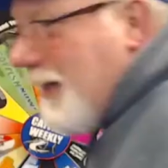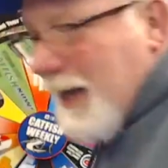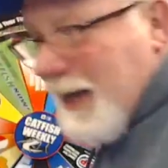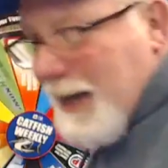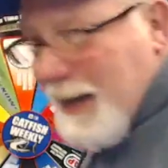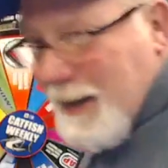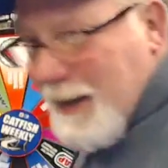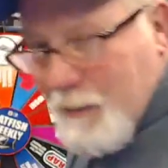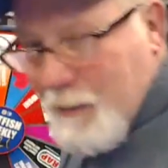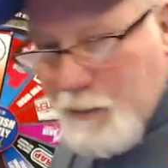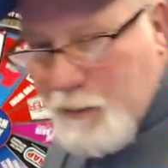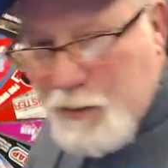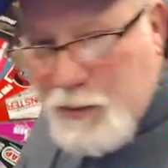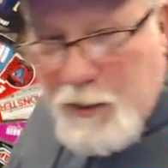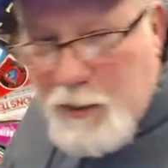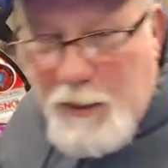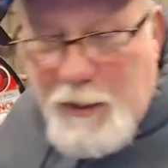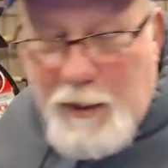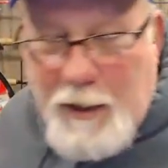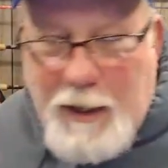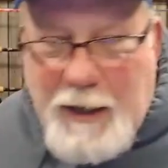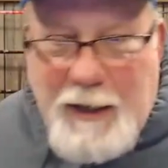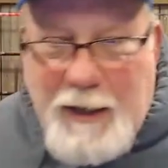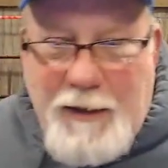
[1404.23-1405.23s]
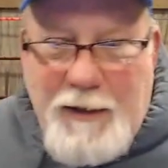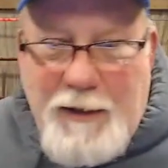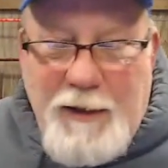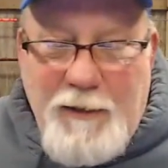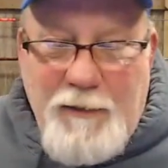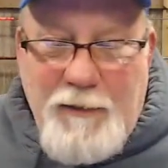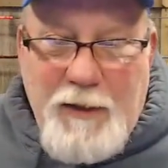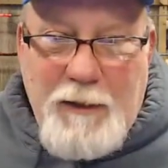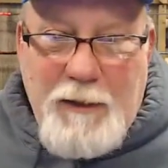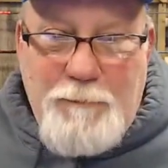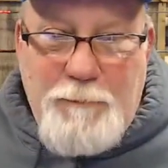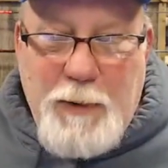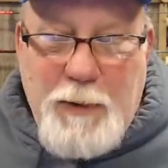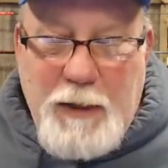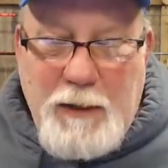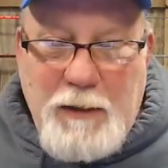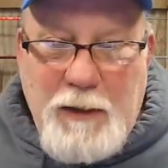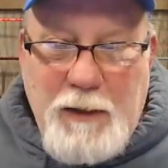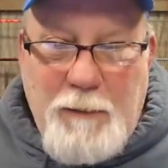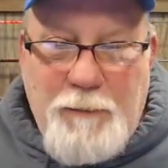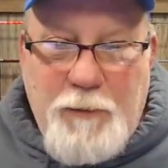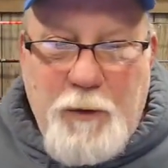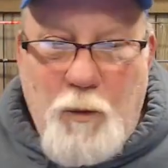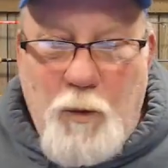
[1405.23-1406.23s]
Catters. And then they picked
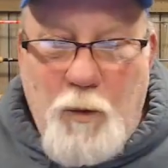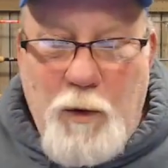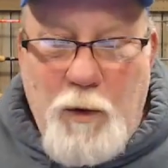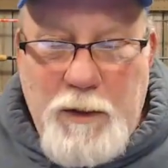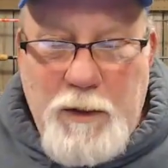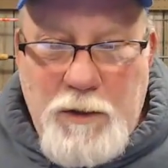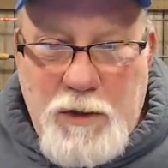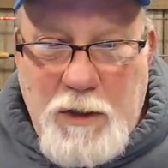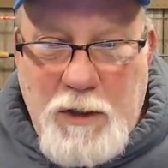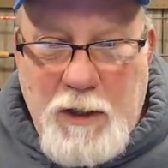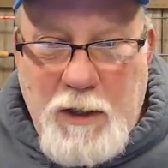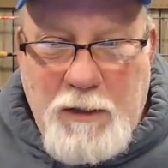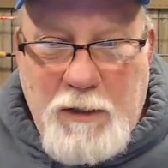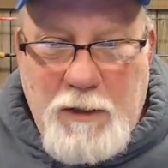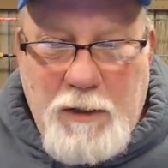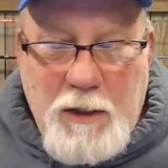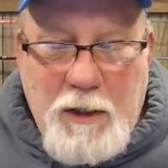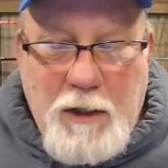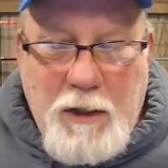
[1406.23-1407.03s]
up the ones that